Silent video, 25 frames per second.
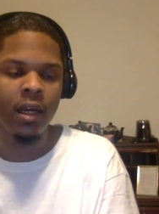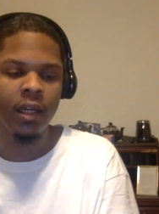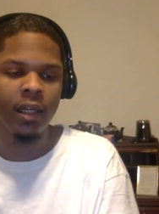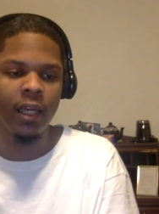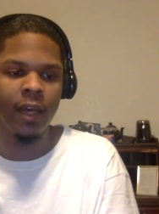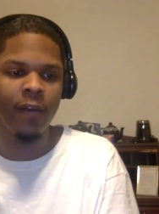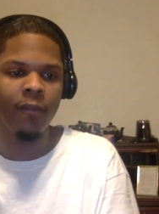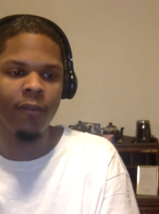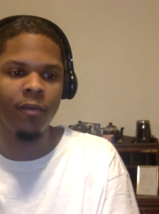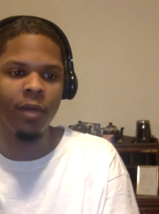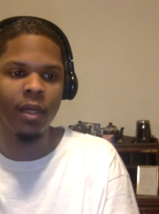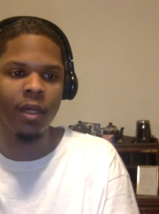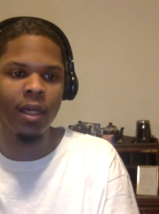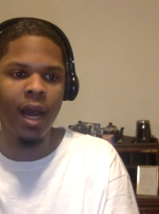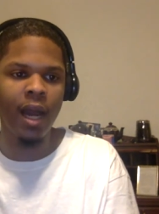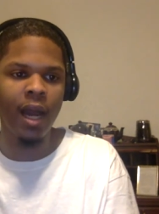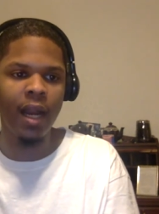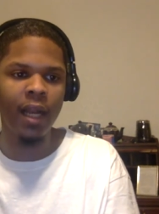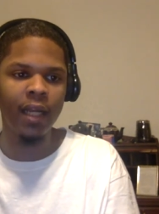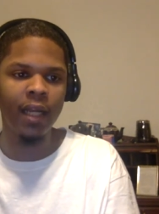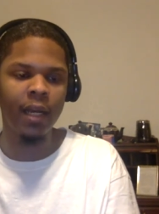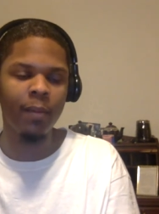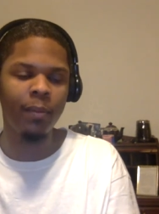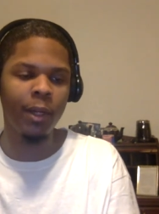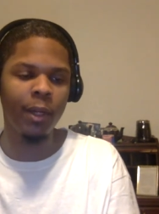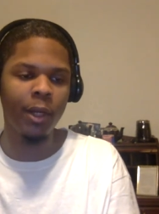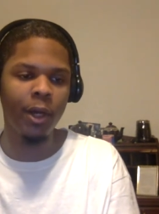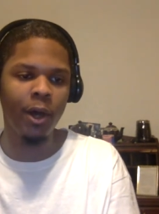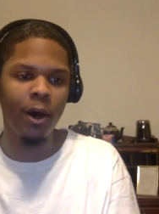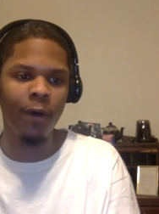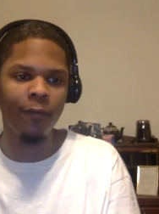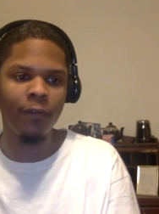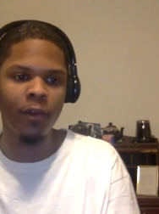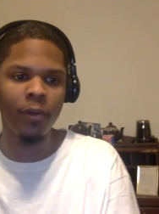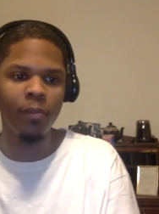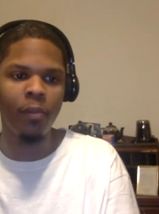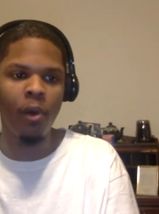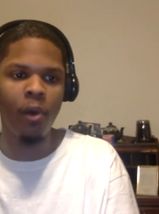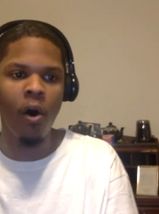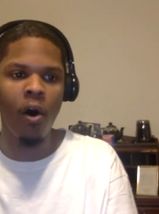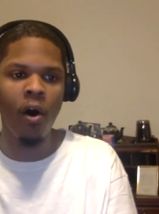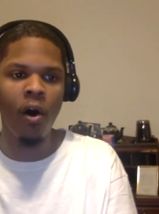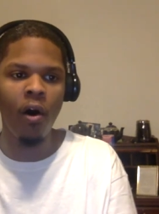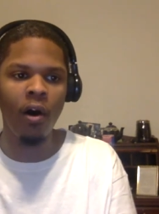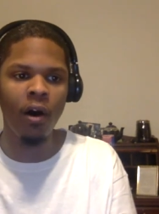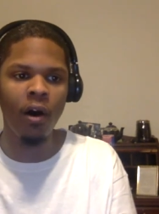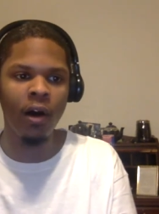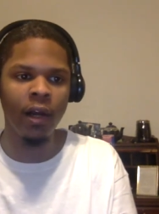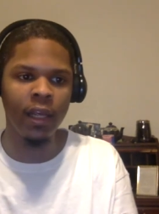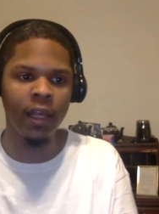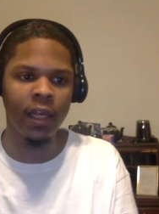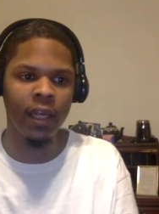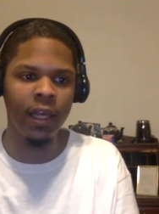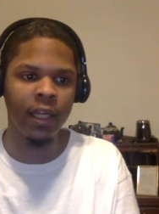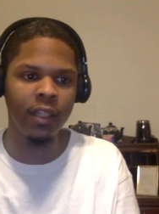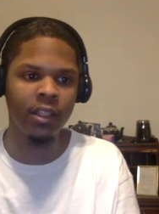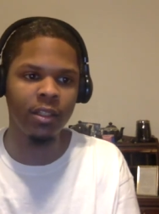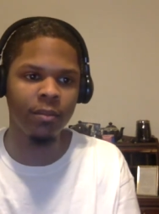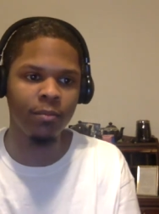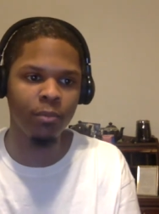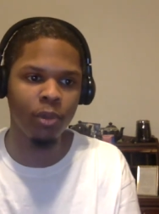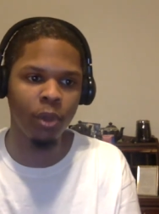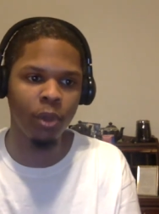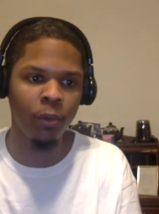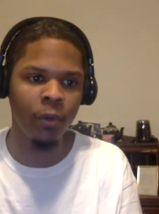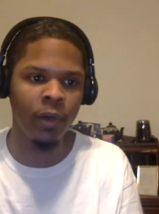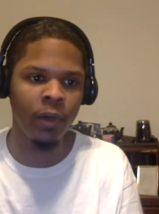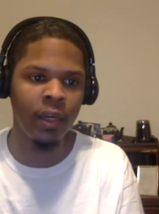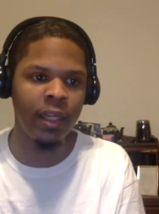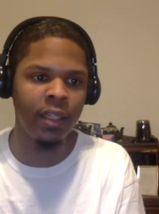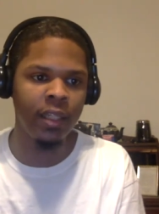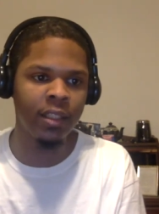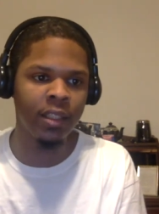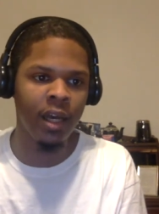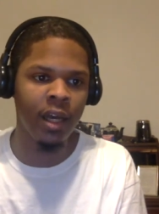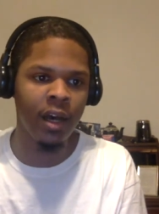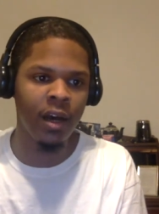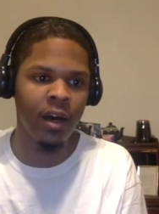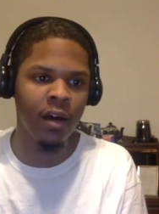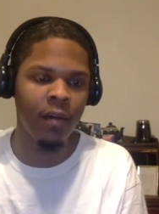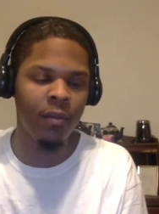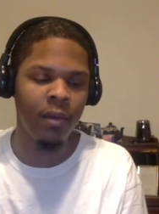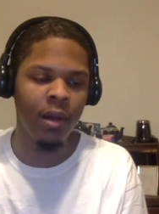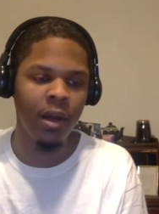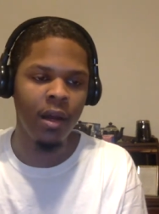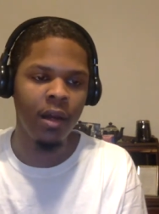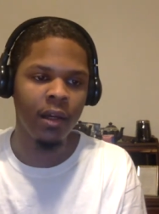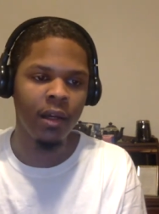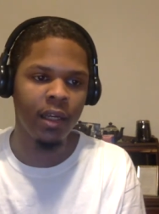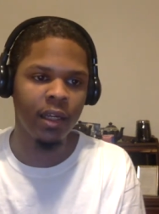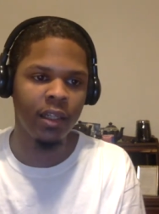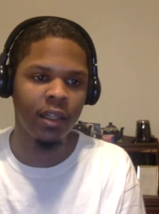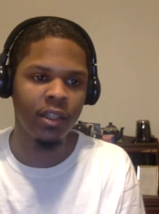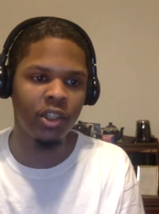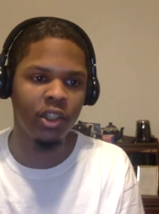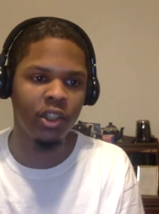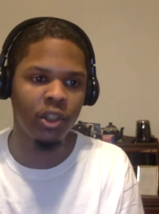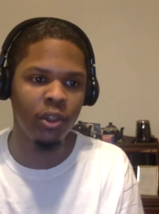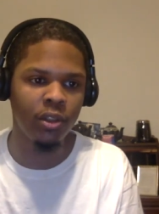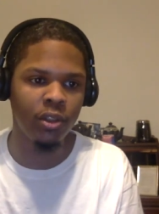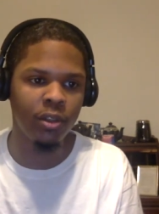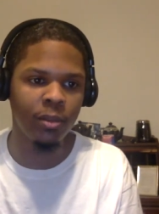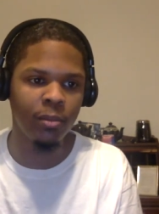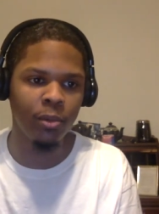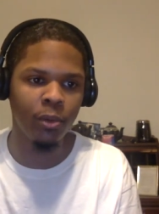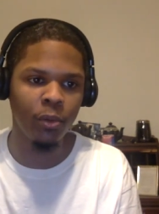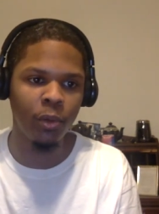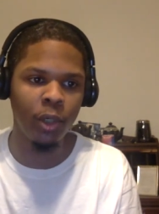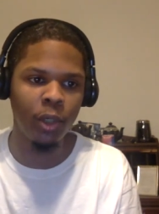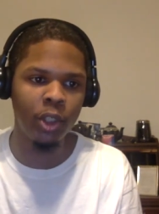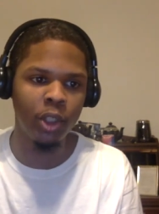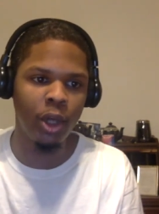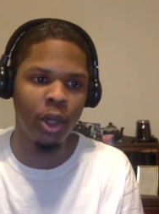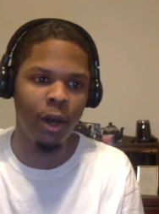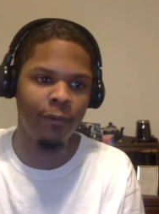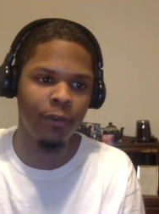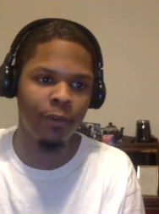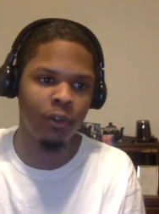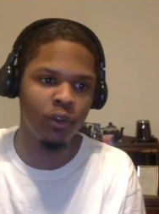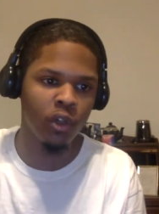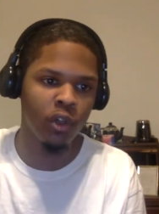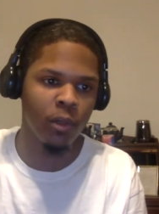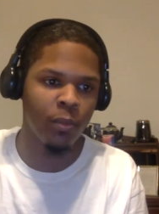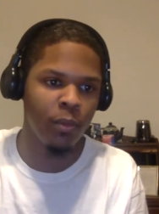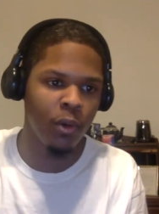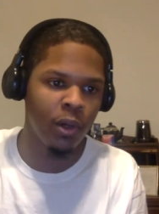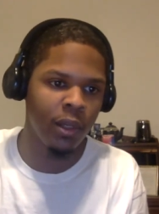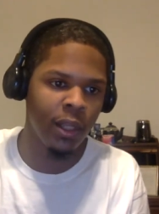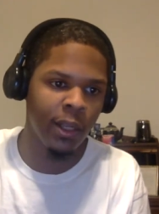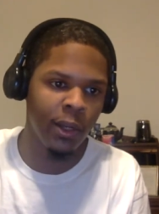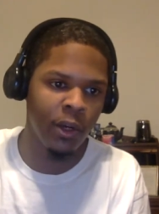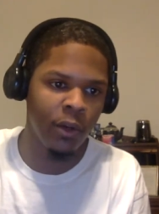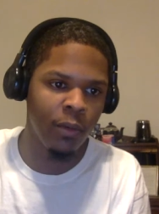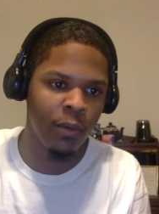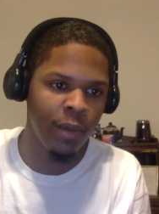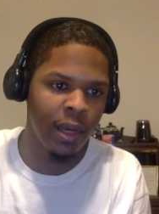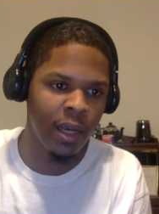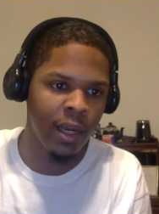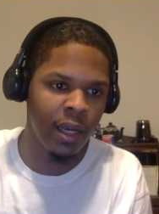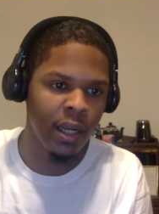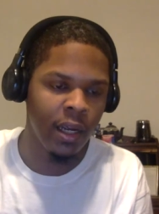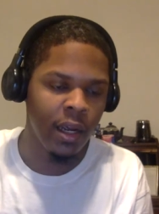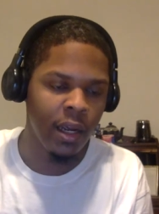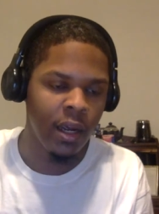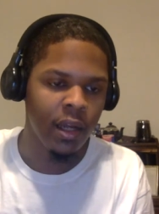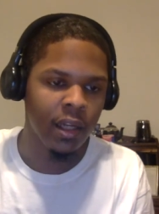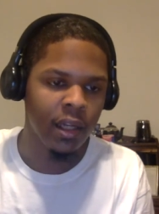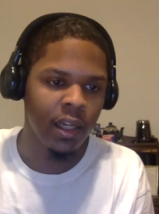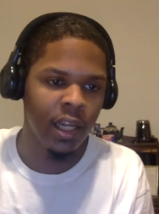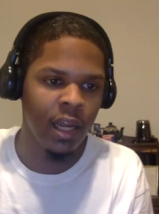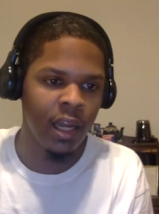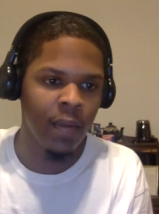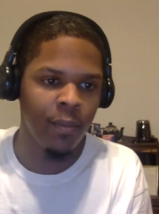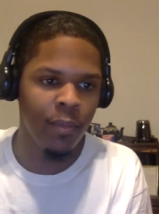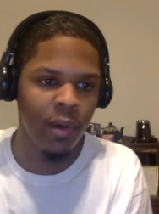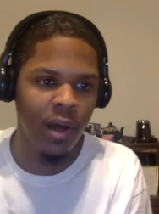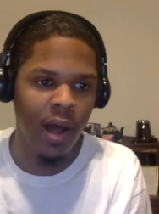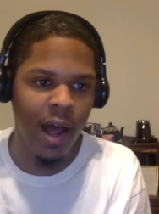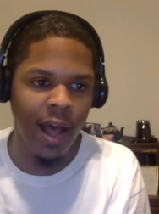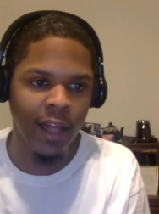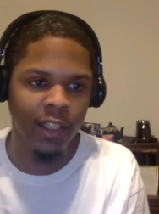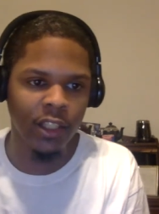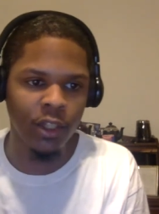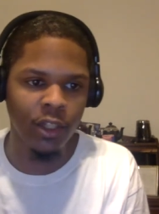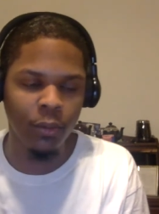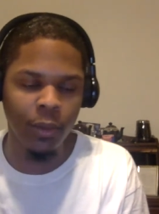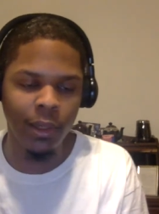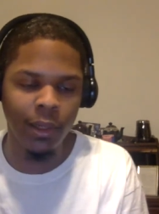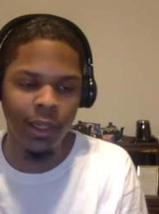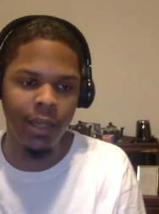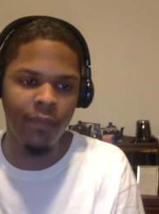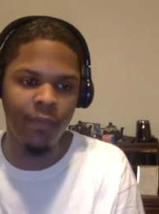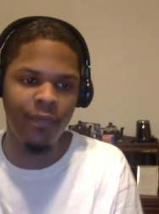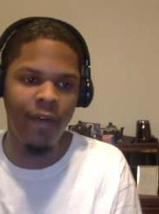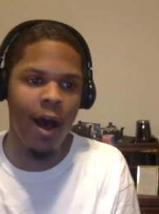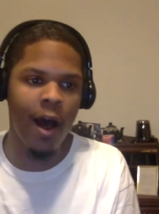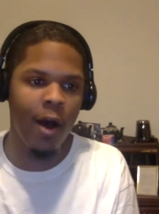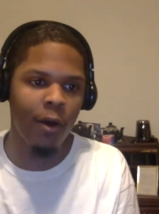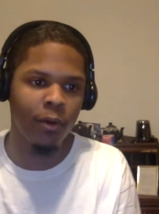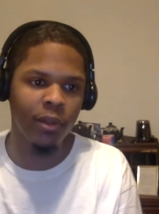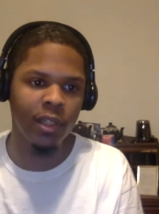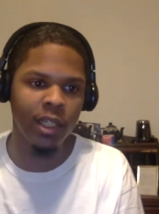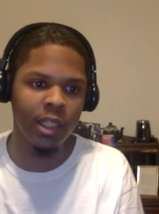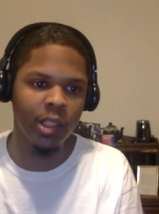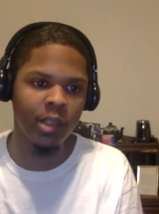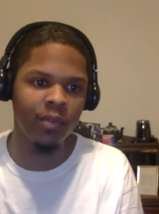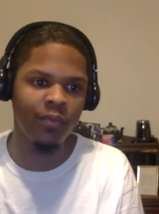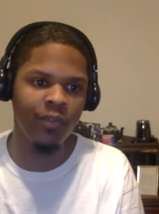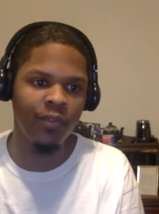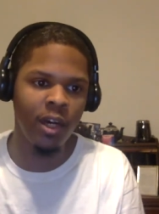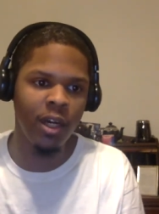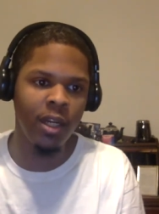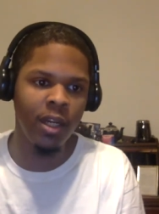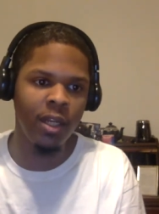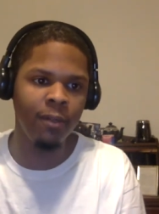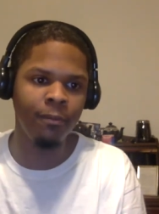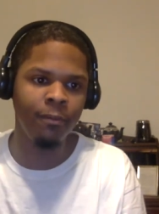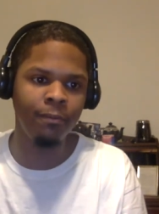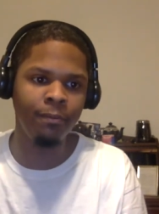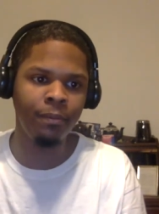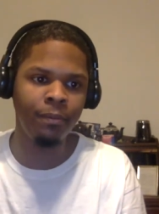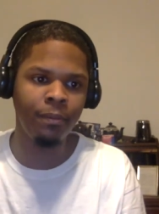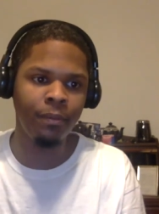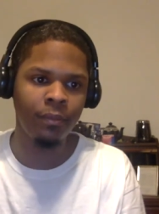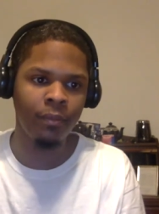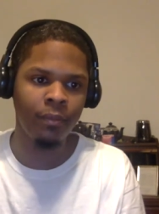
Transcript: Give him the guy that can play off the ball, get some threes up, can shoot some threes off the dribble a little bit. Kemba hasn't really found his footing